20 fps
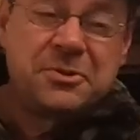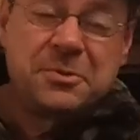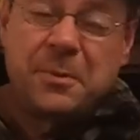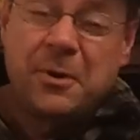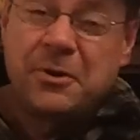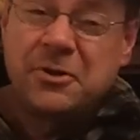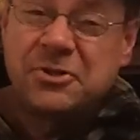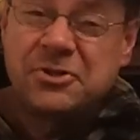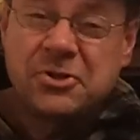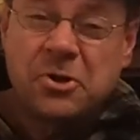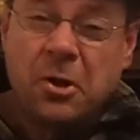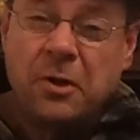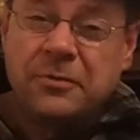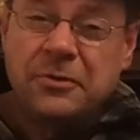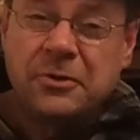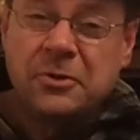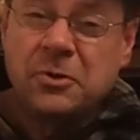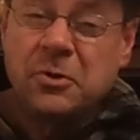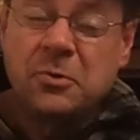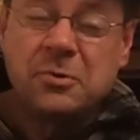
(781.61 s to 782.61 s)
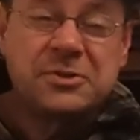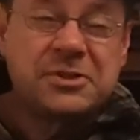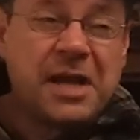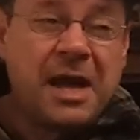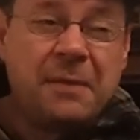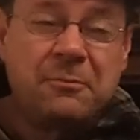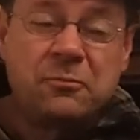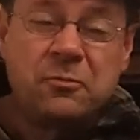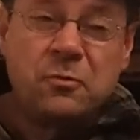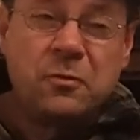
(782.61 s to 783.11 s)
to be honest, on the nose,
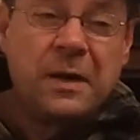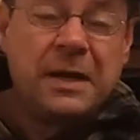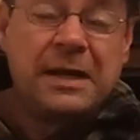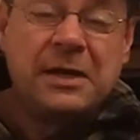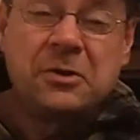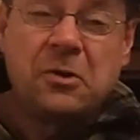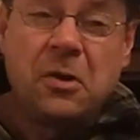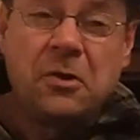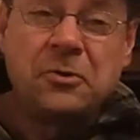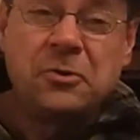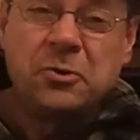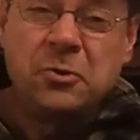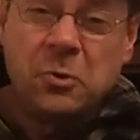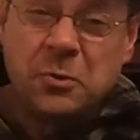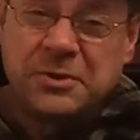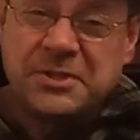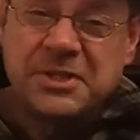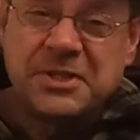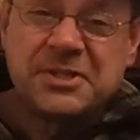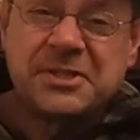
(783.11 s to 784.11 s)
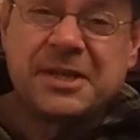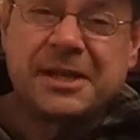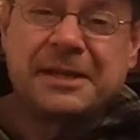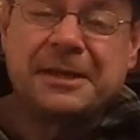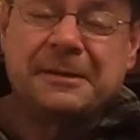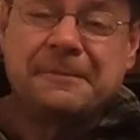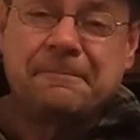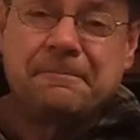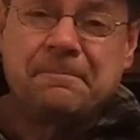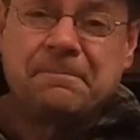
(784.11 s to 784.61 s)
I'm really not
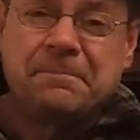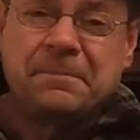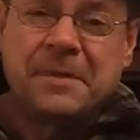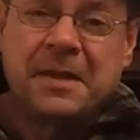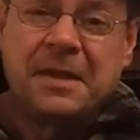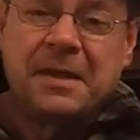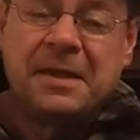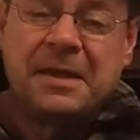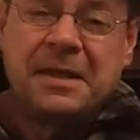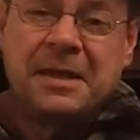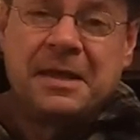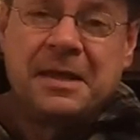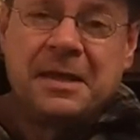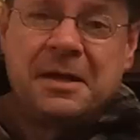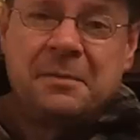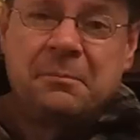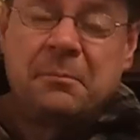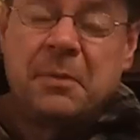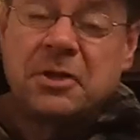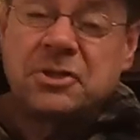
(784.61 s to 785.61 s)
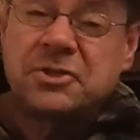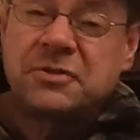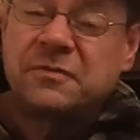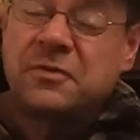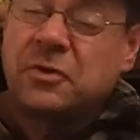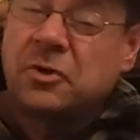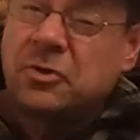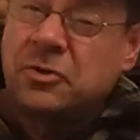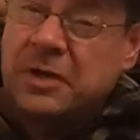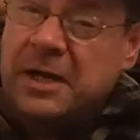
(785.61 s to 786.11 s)
noticing much
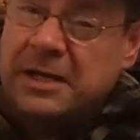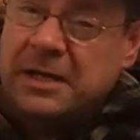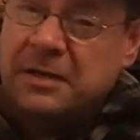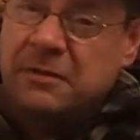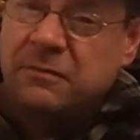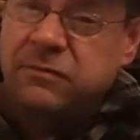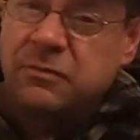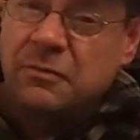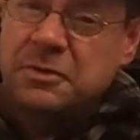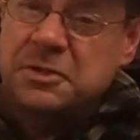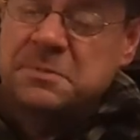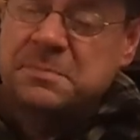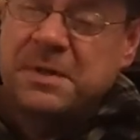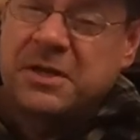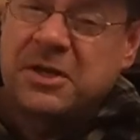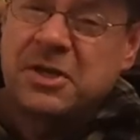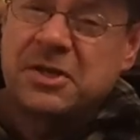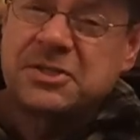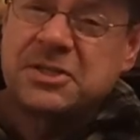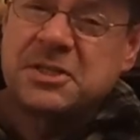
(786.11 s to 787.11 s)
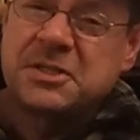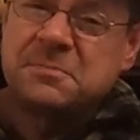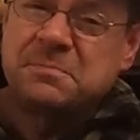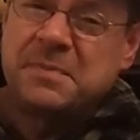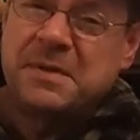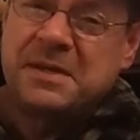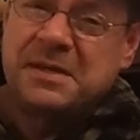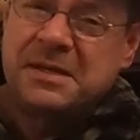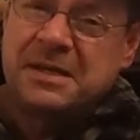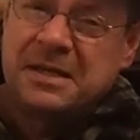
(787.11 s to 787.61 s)
of the grain influence because it's
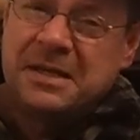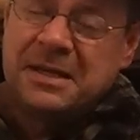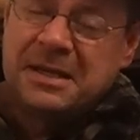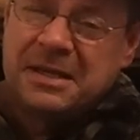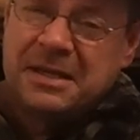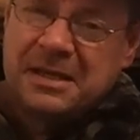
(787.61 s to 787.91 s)
been